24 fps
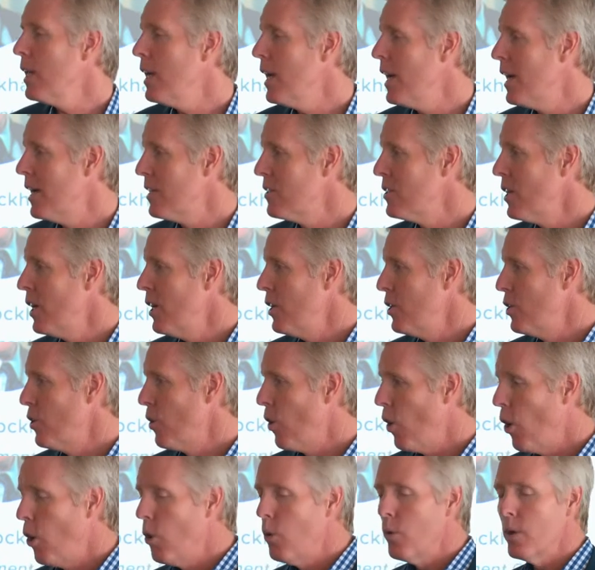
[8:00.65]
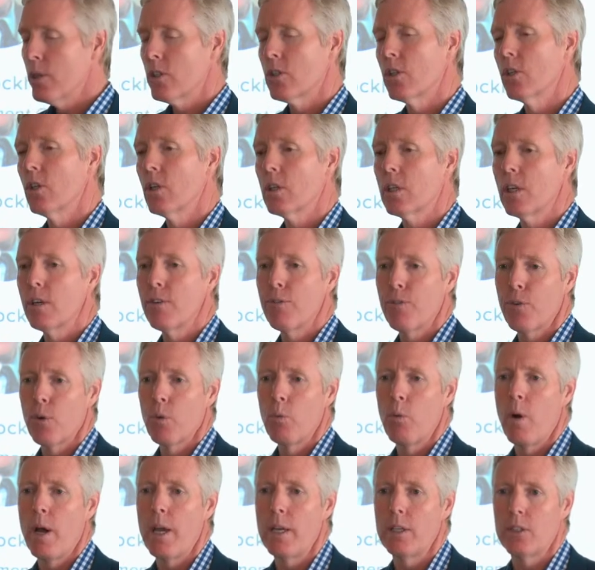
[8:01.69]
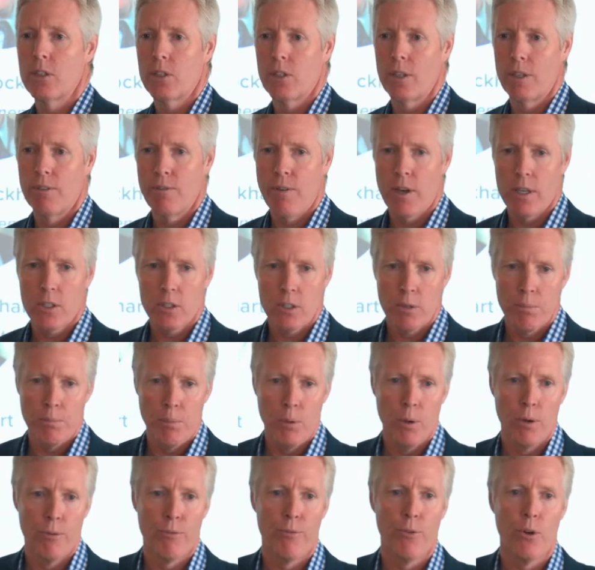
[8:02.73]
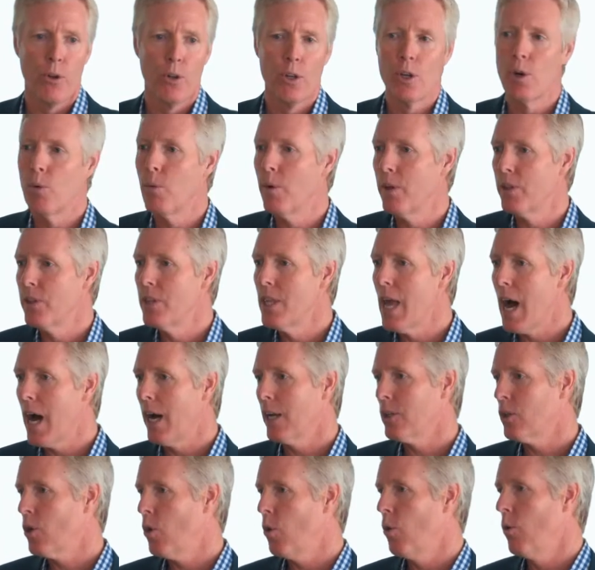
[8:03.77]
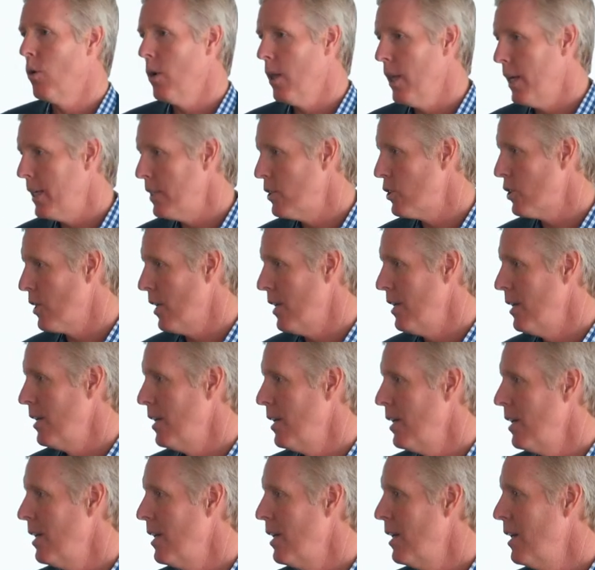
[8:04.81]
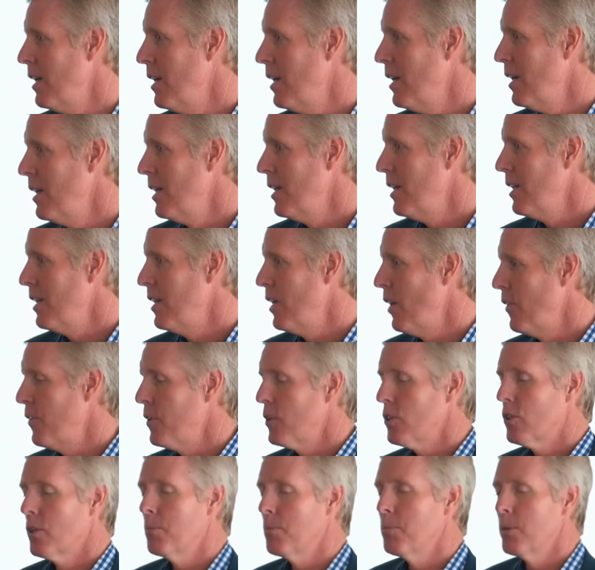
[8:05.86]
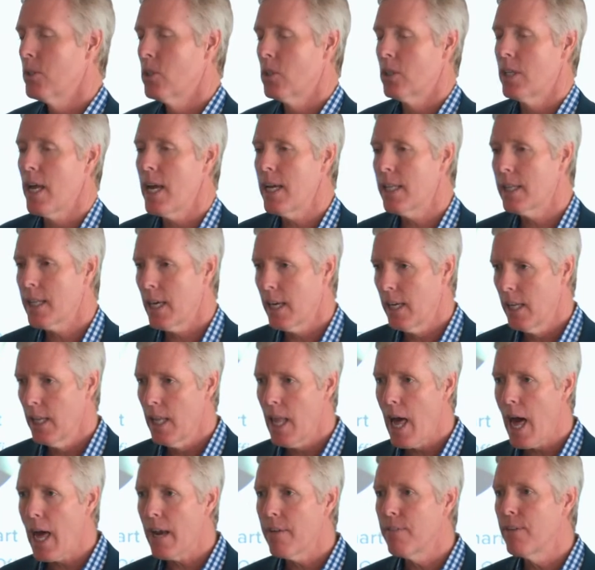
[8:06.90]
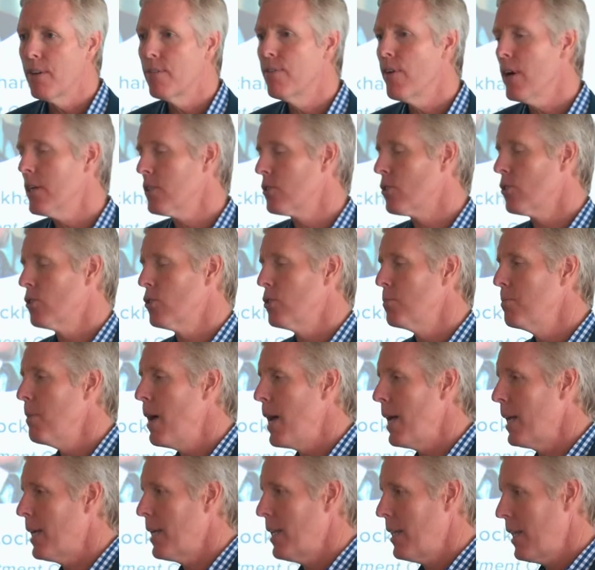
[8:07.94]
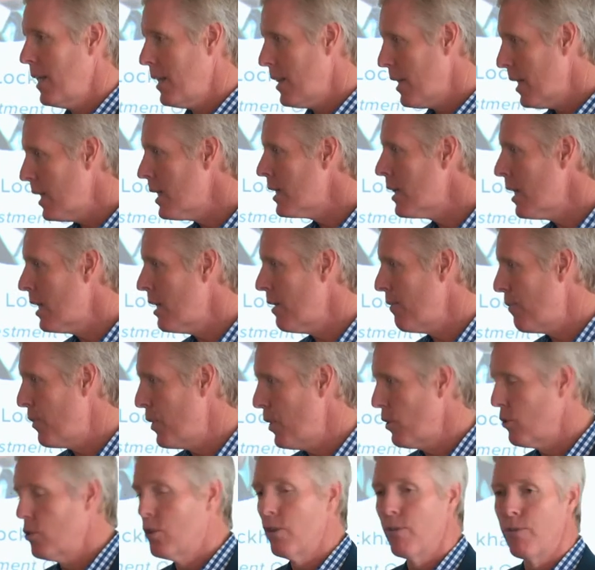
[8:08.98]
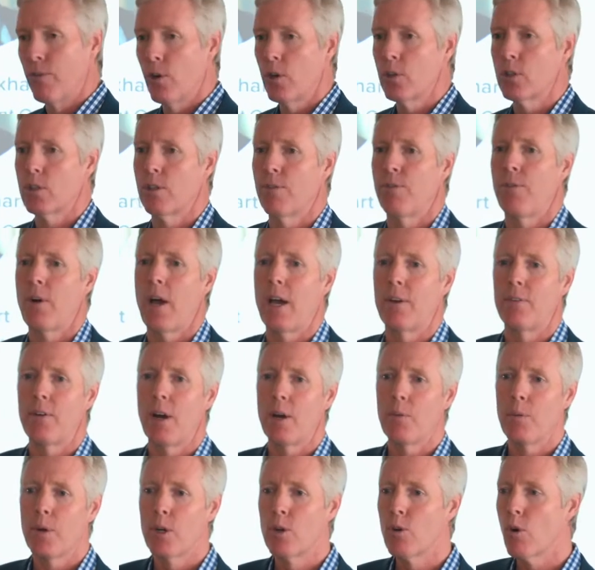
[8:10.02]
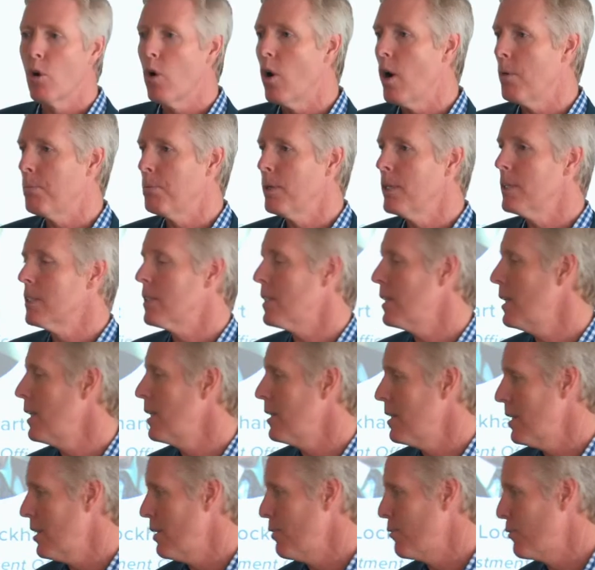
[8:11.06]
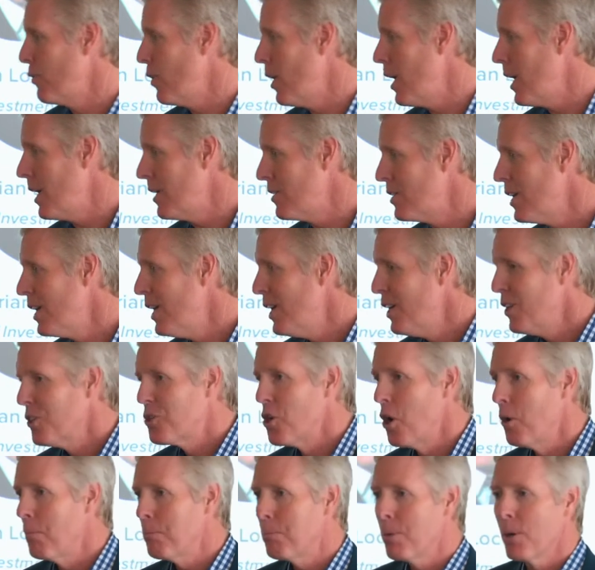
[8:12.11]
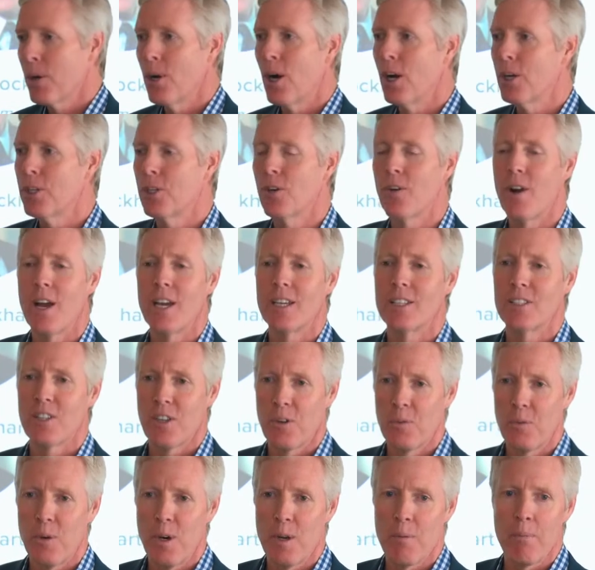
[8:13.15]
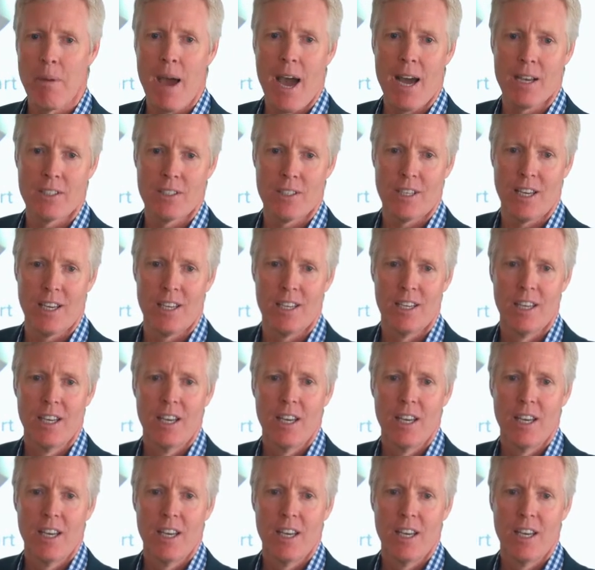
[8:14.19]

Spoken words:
it is, you're always looking for ways to invest a portfolio with non-correlation. You know, there's a mistake that a lot of investors make, and they think that if they're diversified, right? We grow up listening to the phrase, don't put all your eggs in one basket.